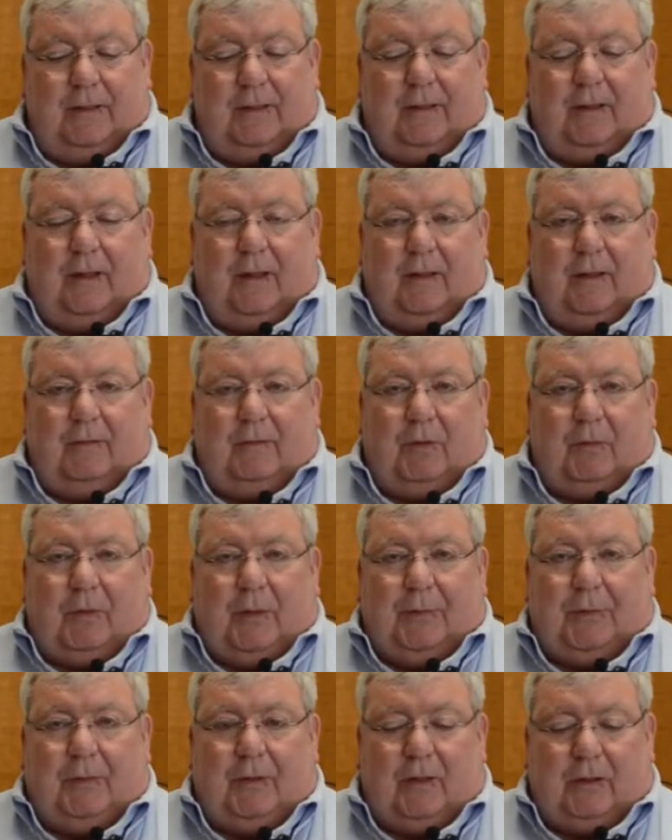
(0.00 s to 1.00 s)
The
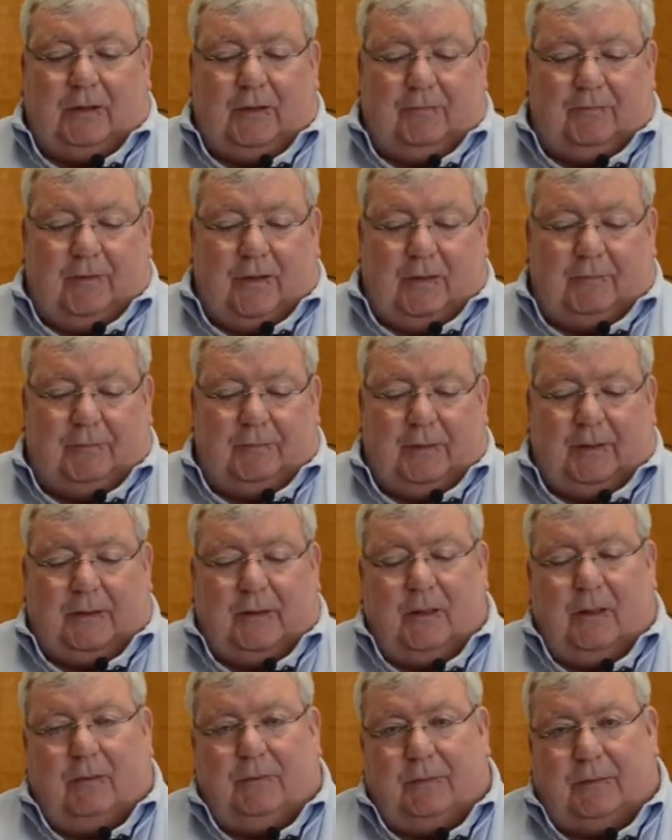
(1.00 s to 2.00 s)
reproductive nymph
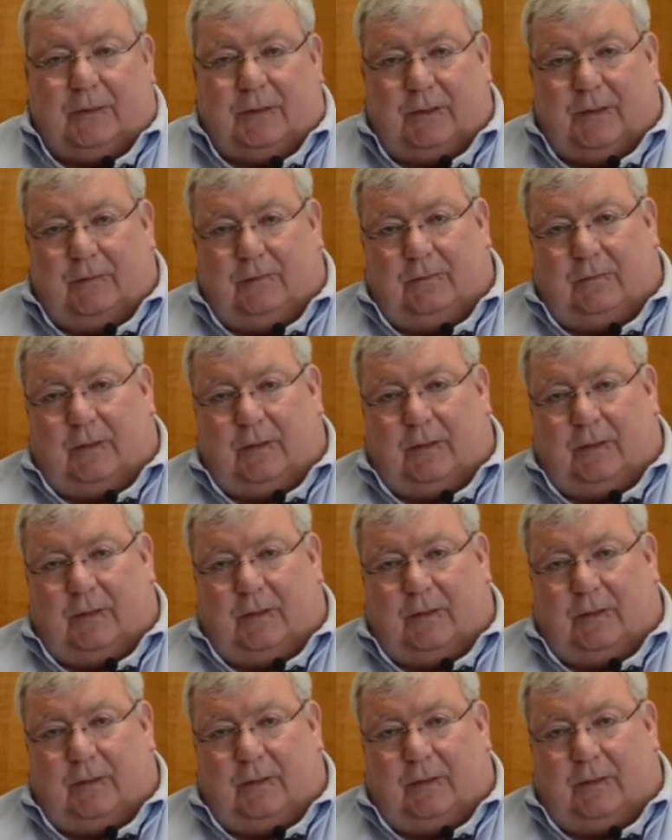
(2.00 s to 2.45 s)
becomes